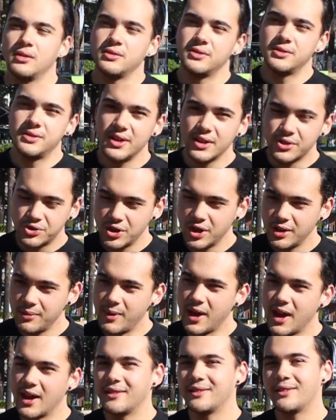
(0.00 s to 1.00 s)
Sick G,
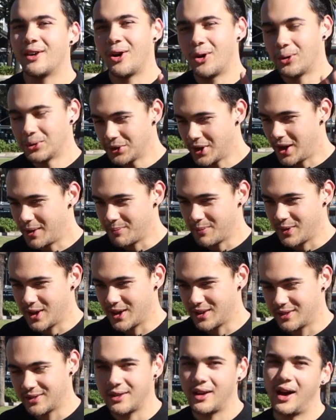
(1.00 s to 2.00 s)
man. Hold up,
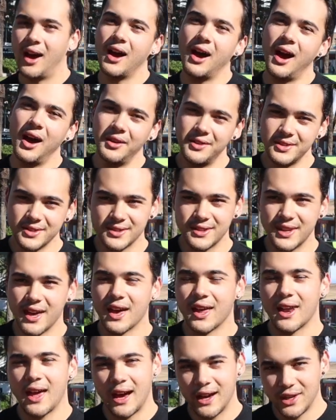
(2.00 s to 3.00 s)
man. I
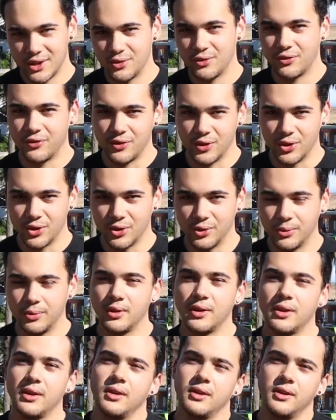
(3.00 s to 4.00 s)
understand how you feel.
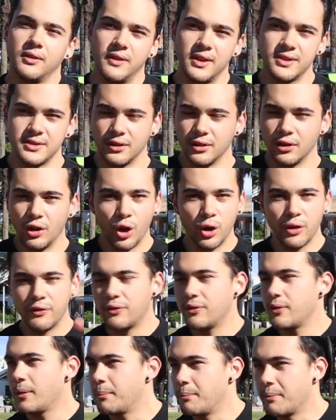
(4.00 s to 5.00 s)
There's a lot
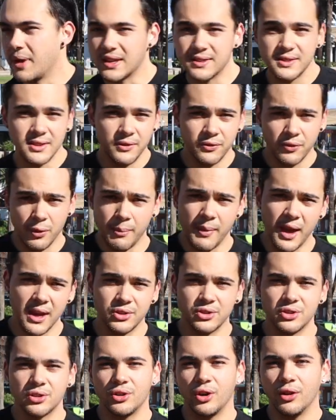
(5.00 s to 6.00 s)
of mixed
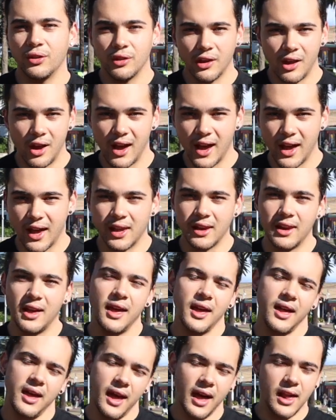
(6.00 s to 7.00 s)
information online
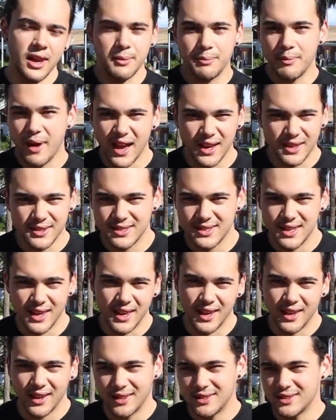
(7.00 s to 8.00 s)
and in
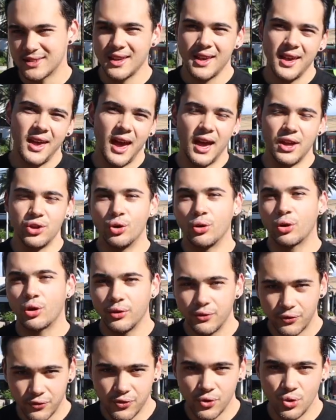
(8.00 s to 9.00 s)
magazines, and you're
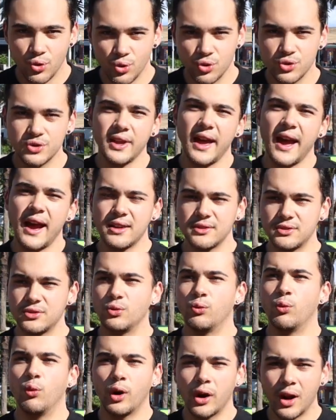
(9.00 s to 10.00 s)
confused as
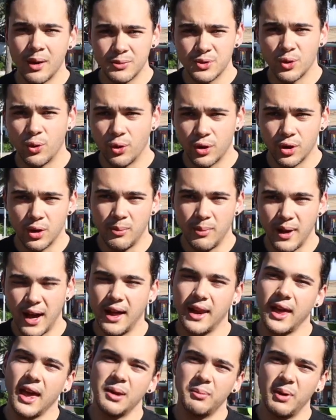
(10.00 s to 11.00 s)
to what I'm talking
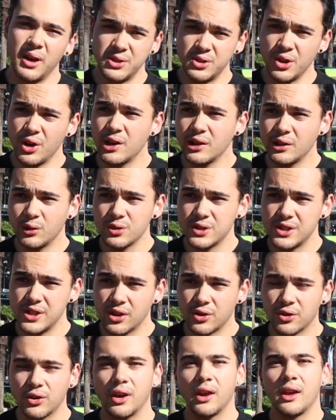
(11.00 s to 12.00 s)
about. And my dirty little
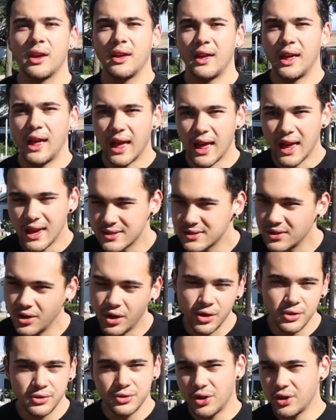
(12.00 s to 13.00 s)
secret is
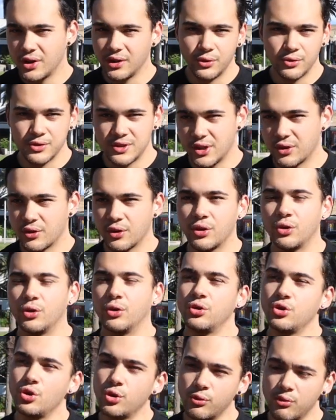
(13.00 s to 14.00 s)
not a dirty little secret at
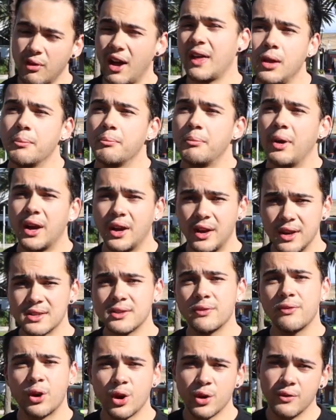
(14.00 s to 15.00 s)
all. You're right. But it is
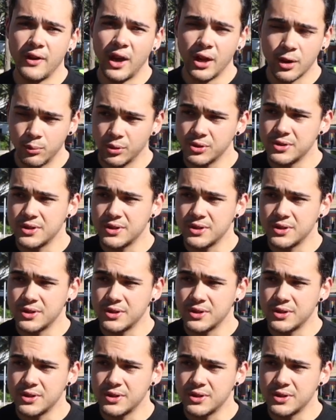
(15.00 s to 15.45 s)
a very valuable